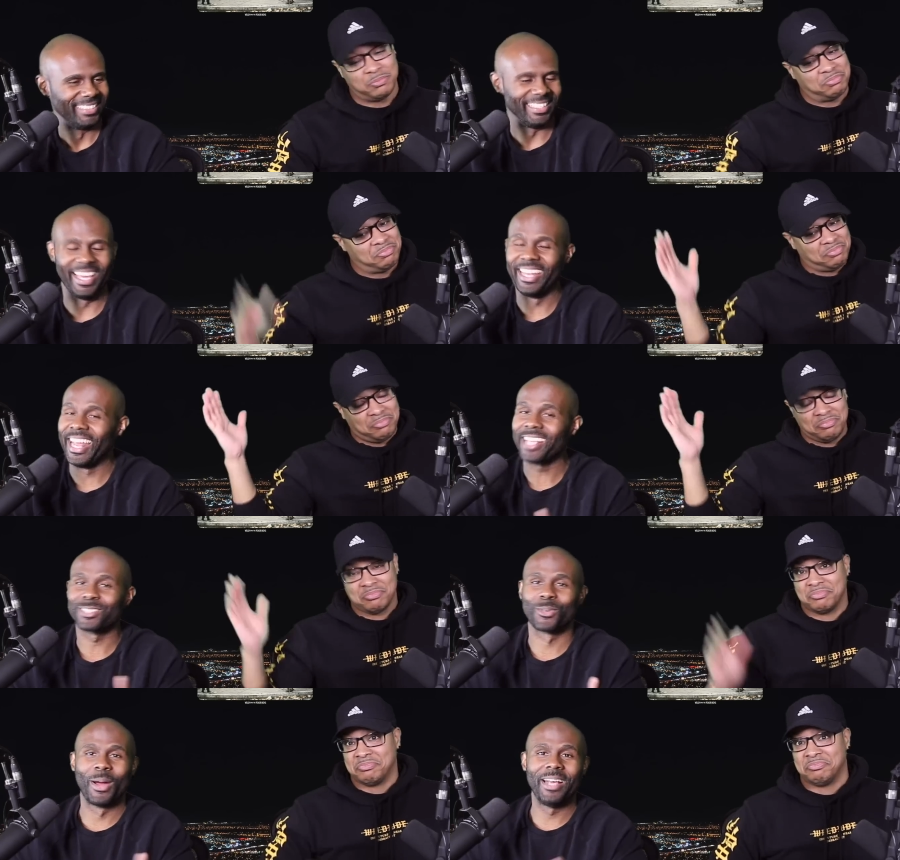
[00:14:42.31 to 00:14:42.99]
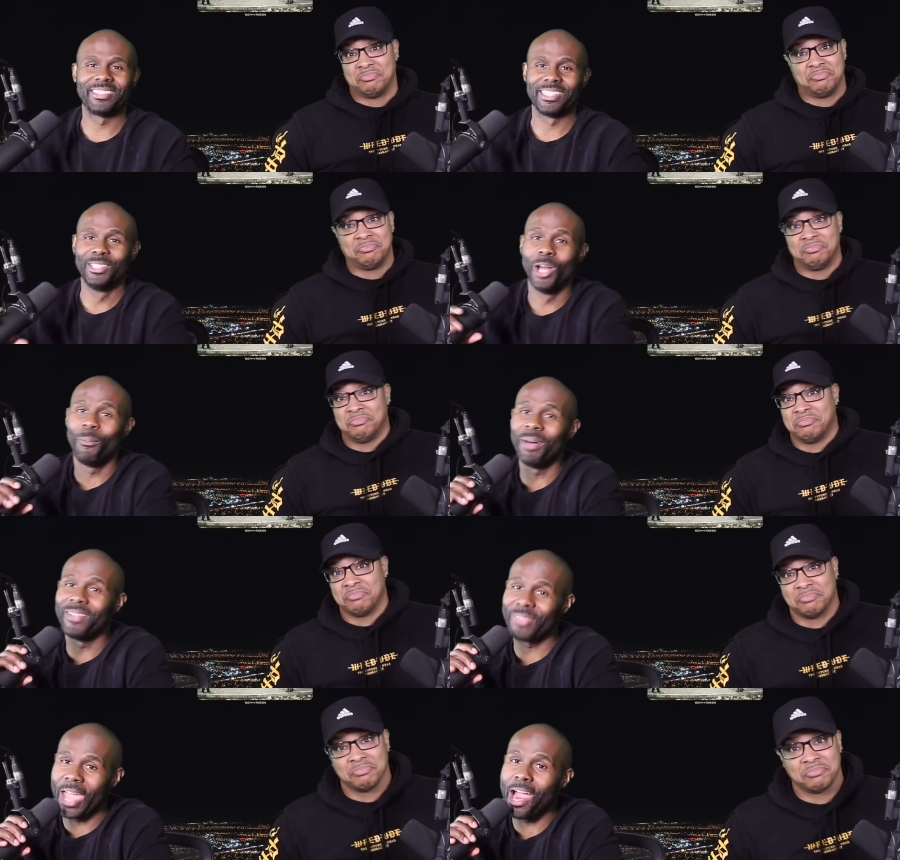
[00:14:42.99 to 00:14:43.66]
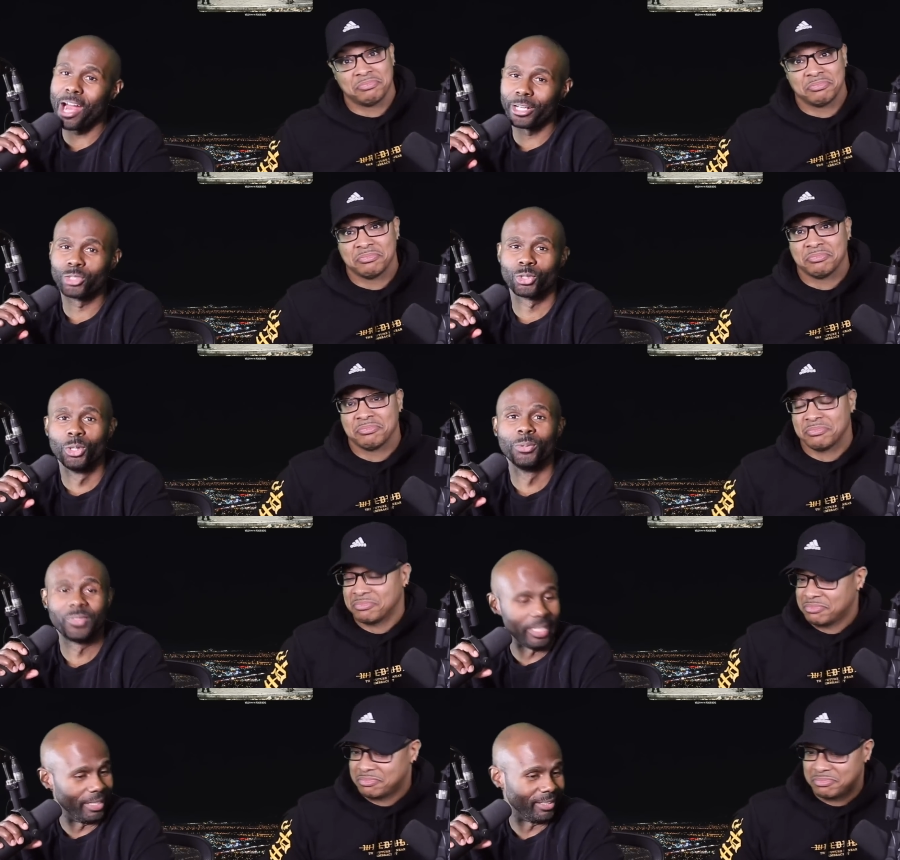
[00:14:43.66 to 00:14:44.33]
Speaker 1: Yeah, that's crazy. You know what? They are the
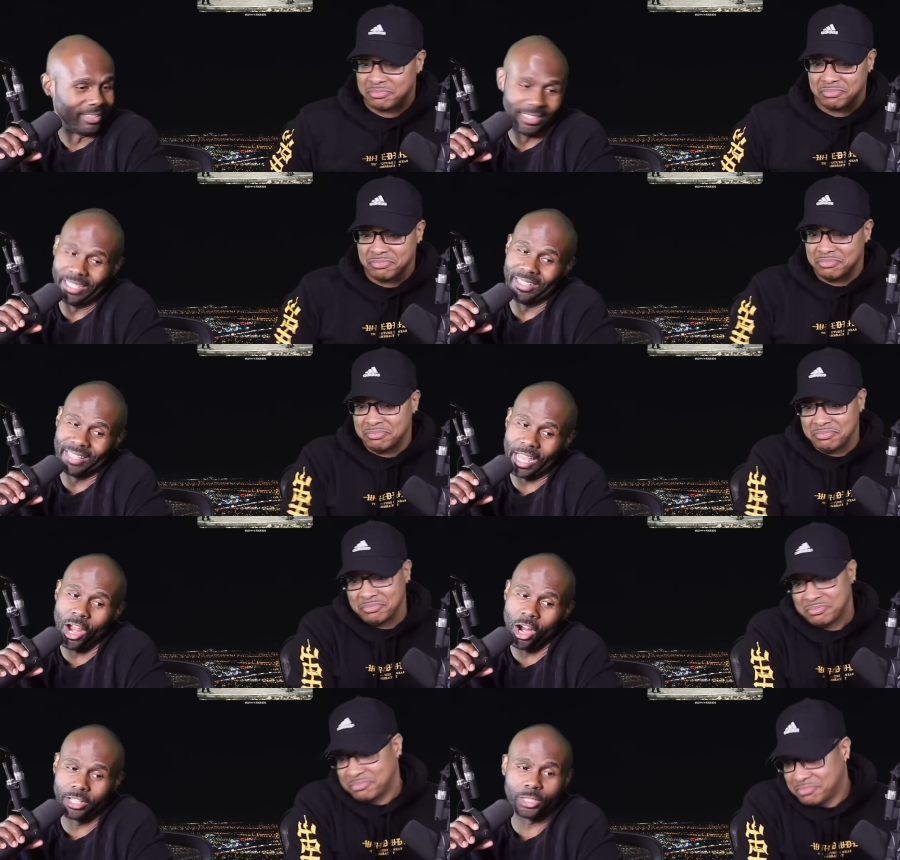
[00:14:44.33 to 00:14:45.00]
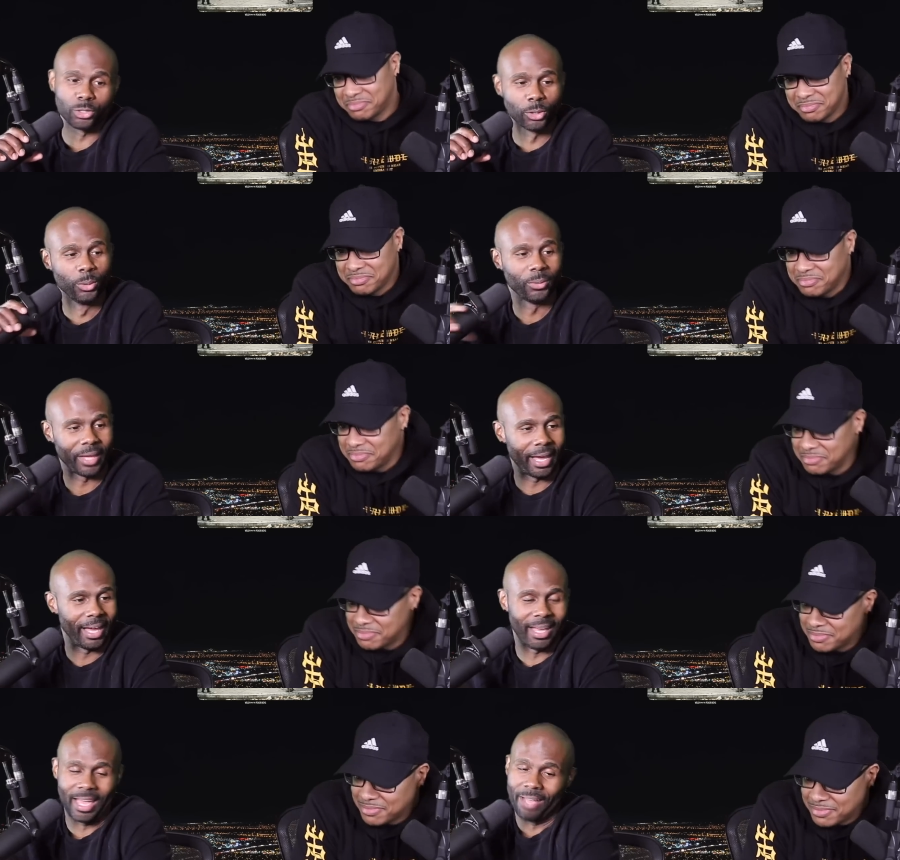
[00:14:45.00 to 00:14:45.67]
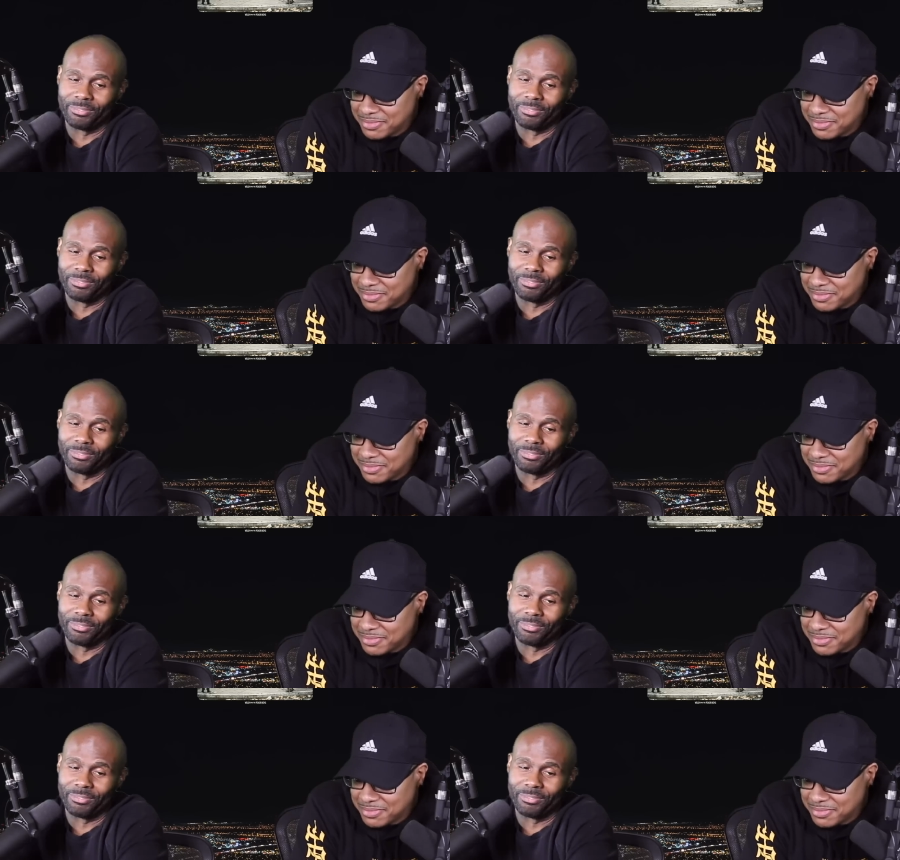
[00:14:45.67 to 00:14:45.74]
truth. Then they, they are the truth. I, I